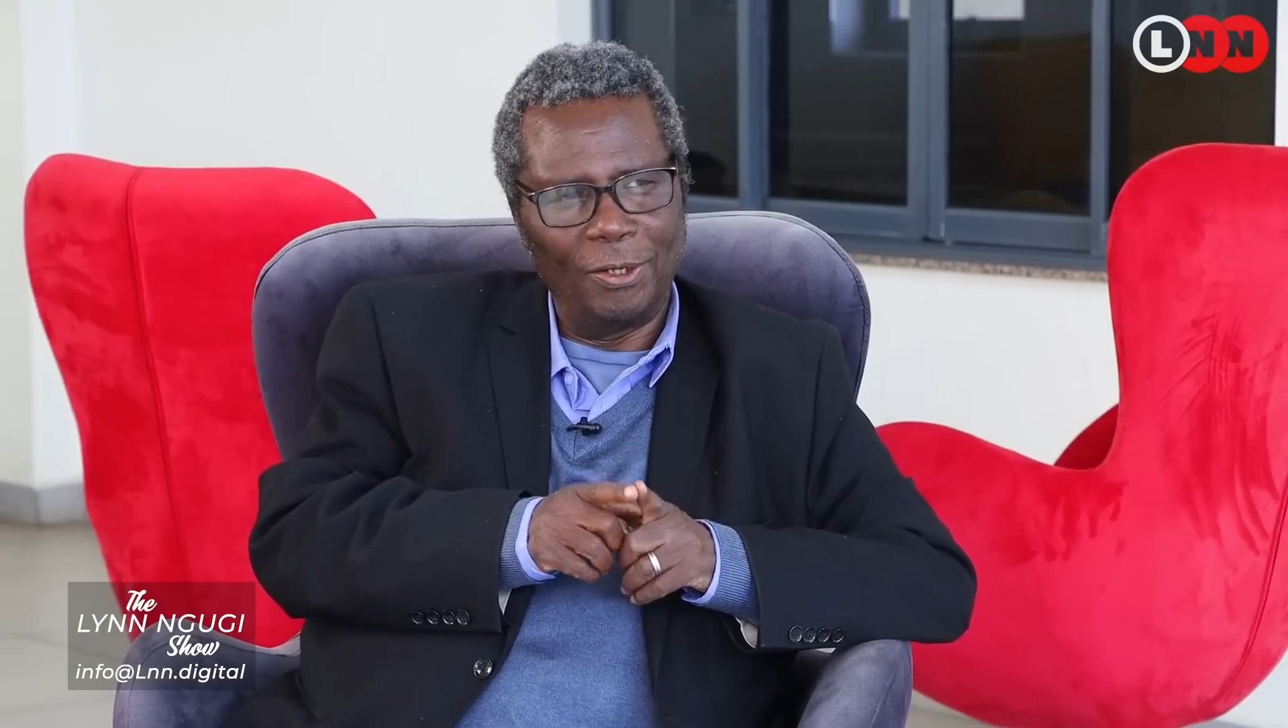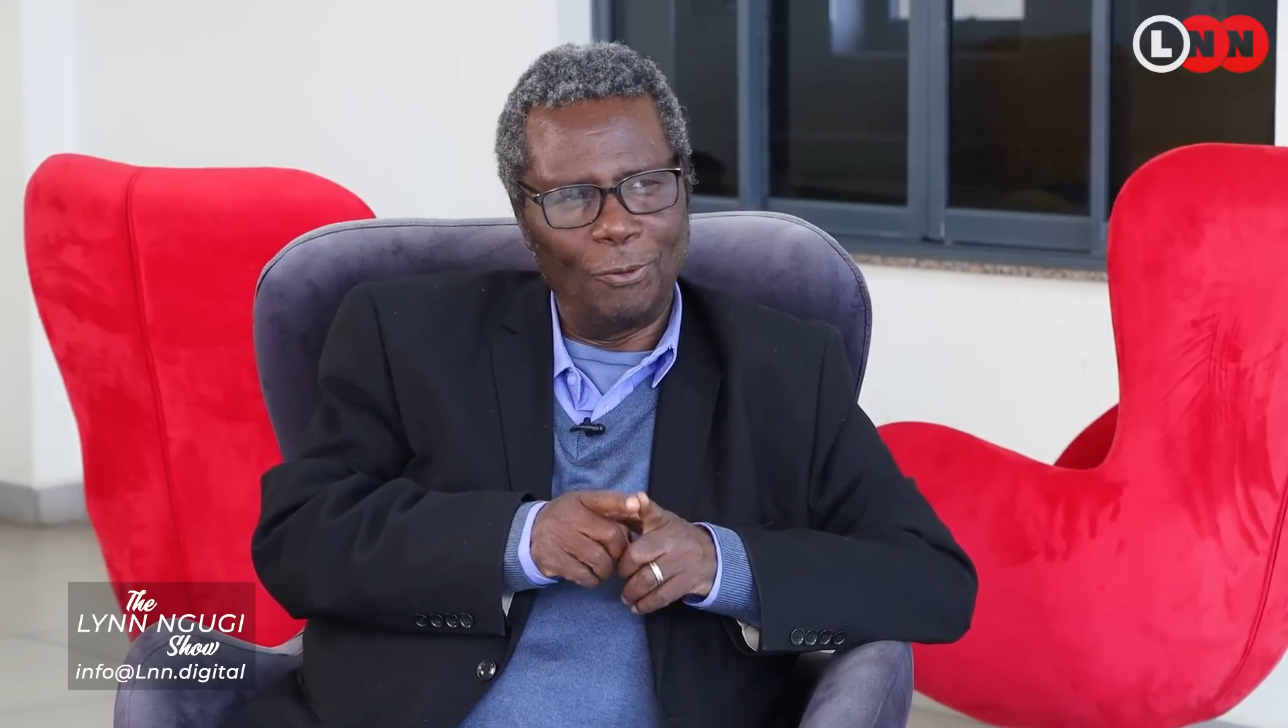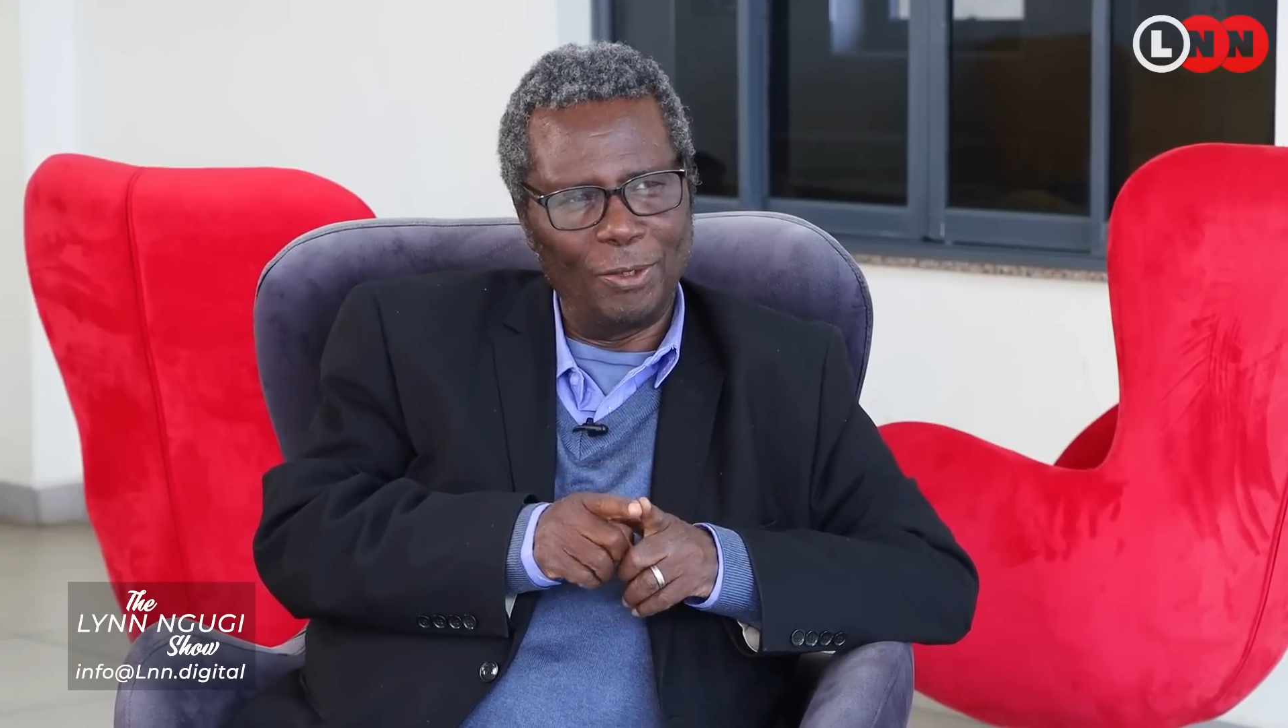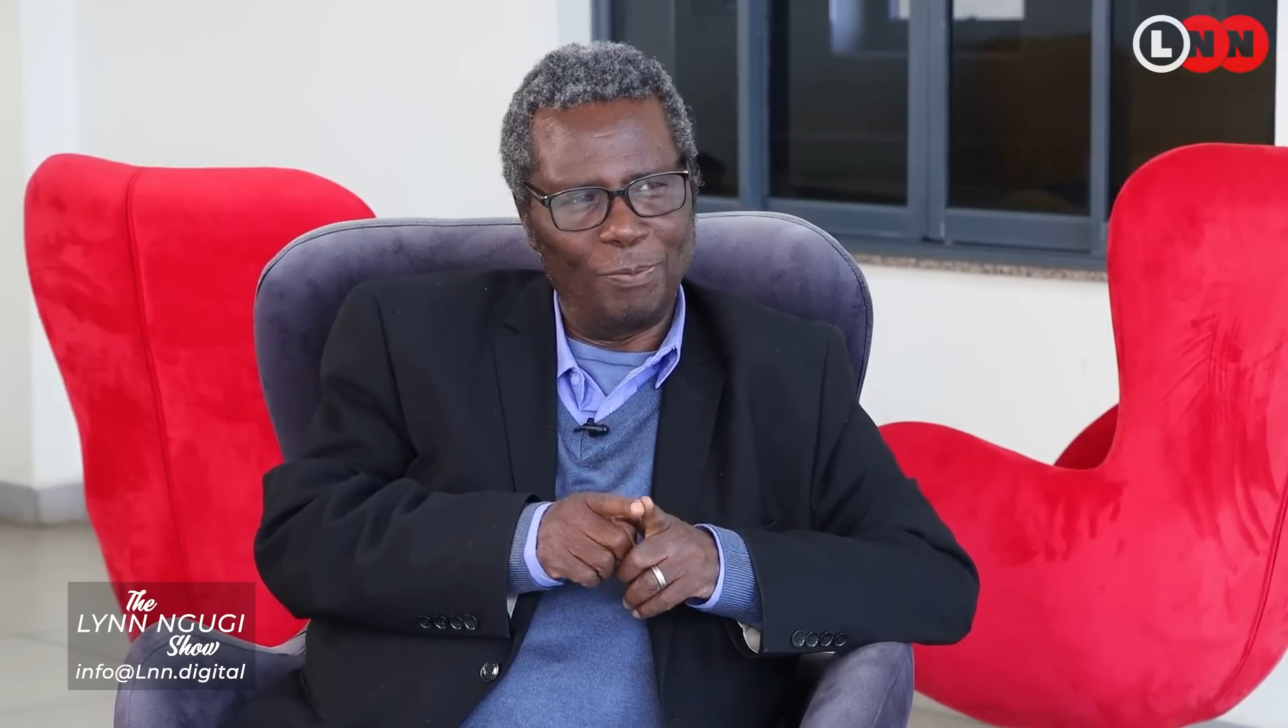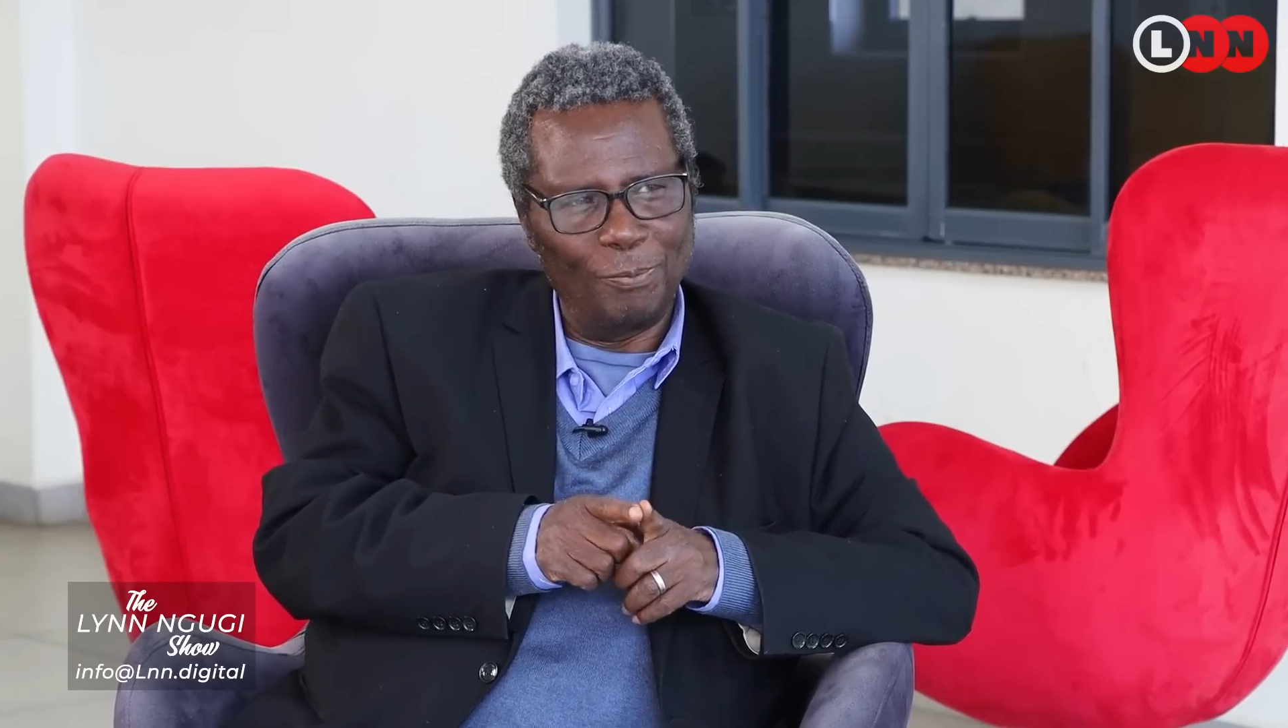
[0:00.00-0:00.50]
the
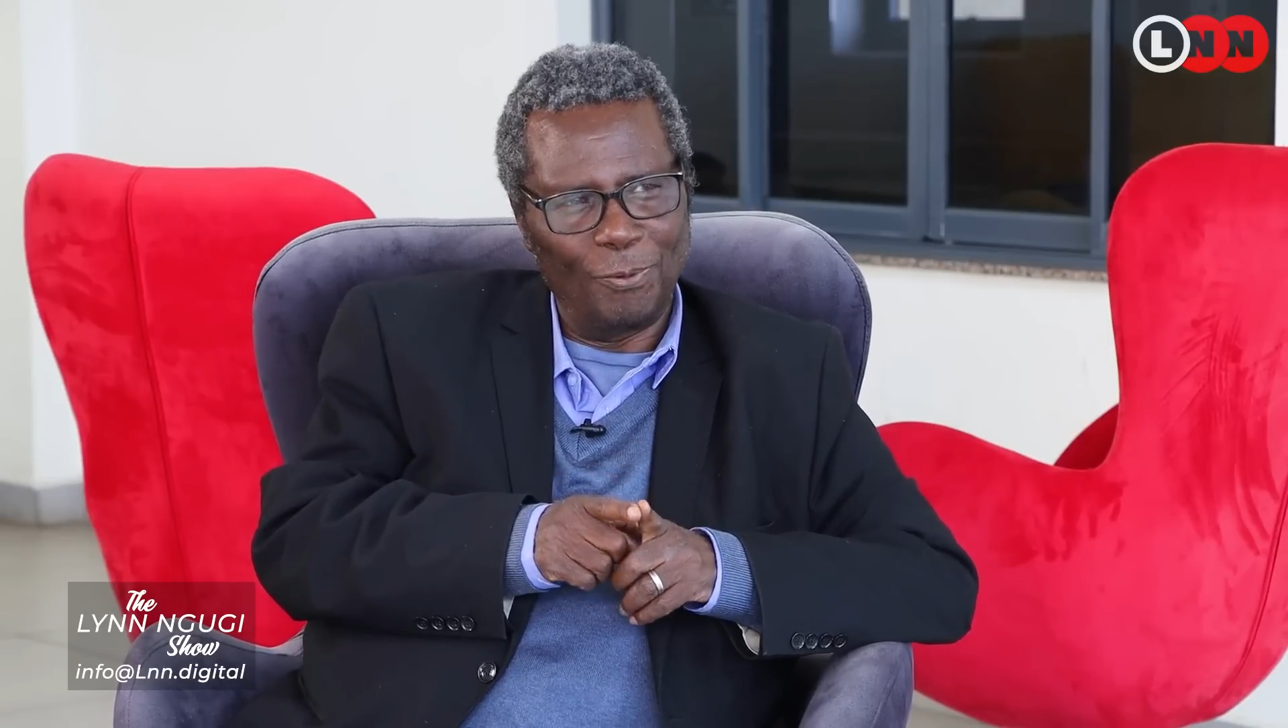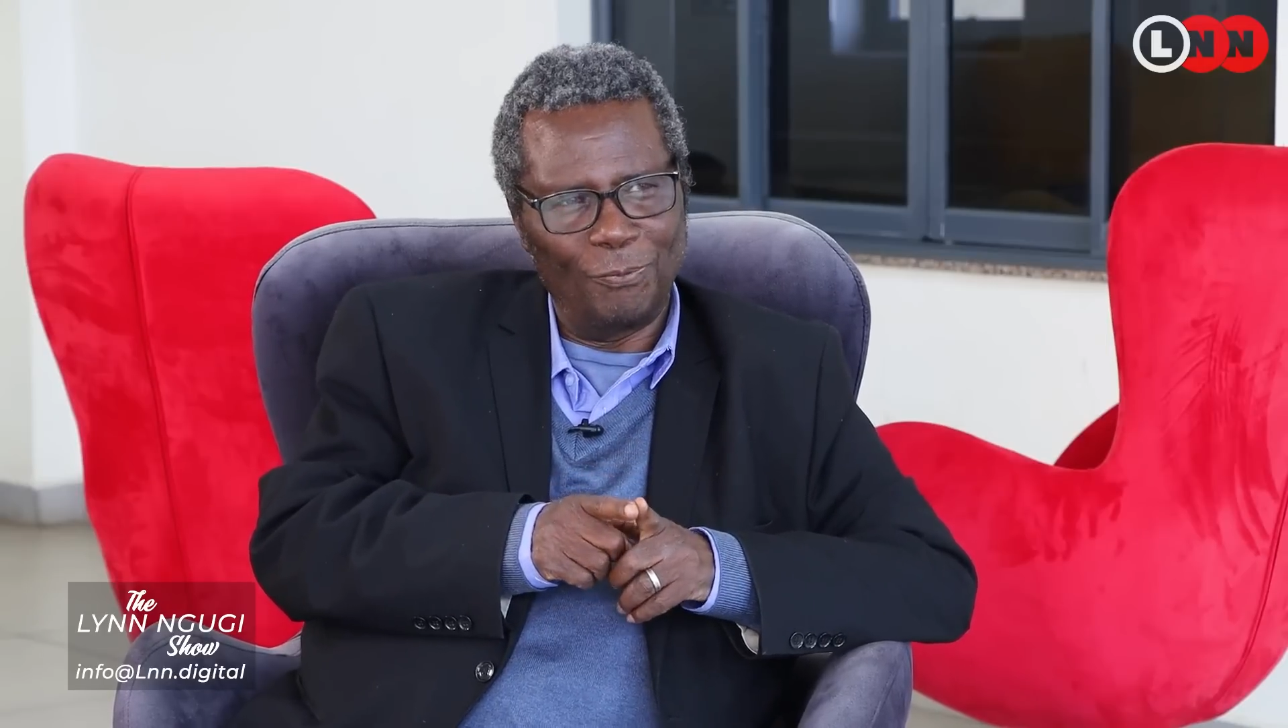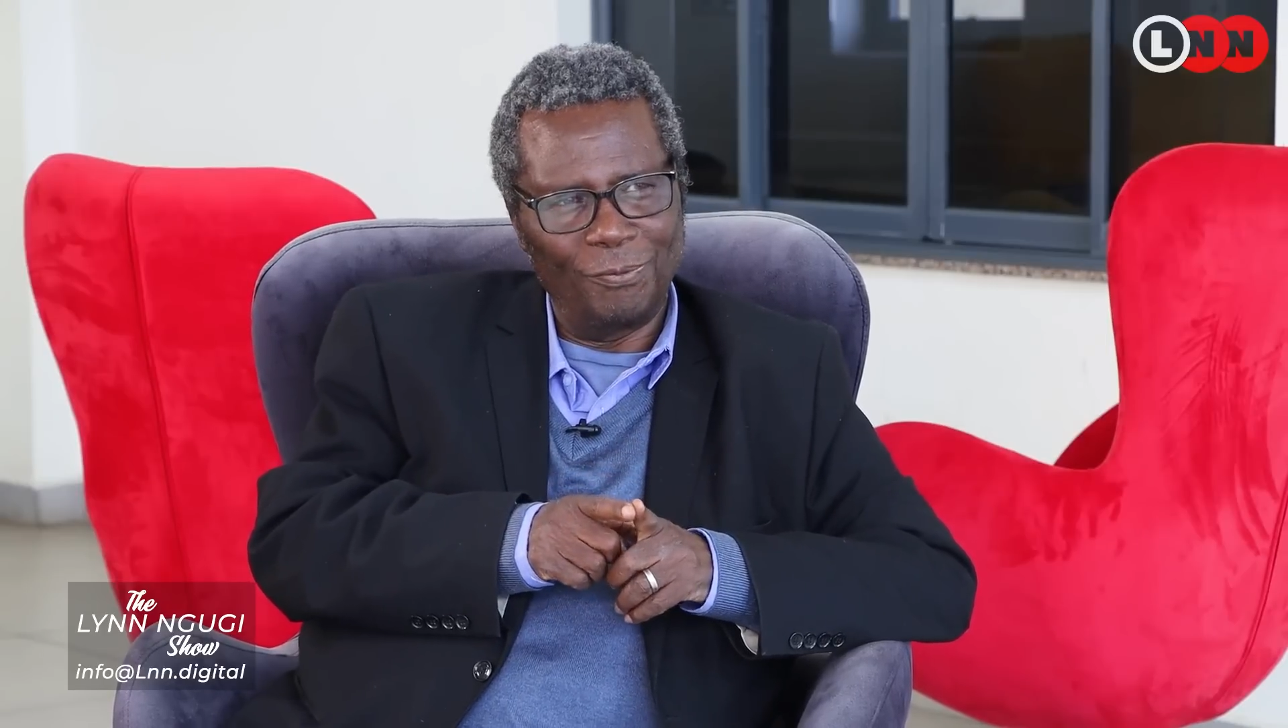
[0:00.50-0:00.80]
white people